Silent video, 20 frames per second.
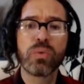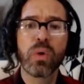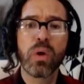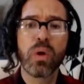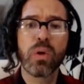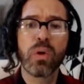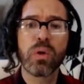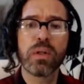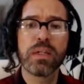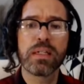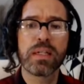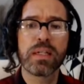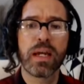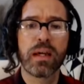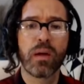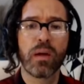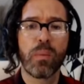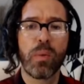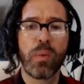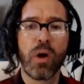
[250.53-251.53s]
role as
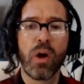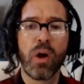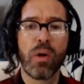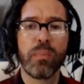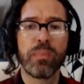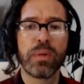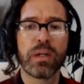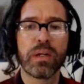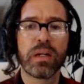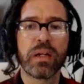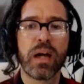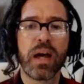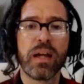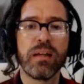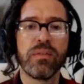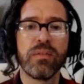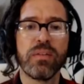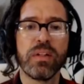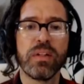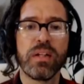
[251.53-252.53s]
psychopomp and guide
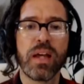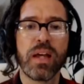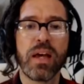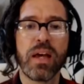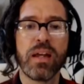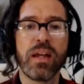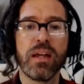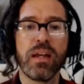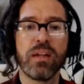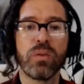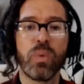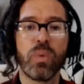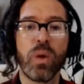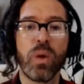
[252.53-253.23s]
of the dead, as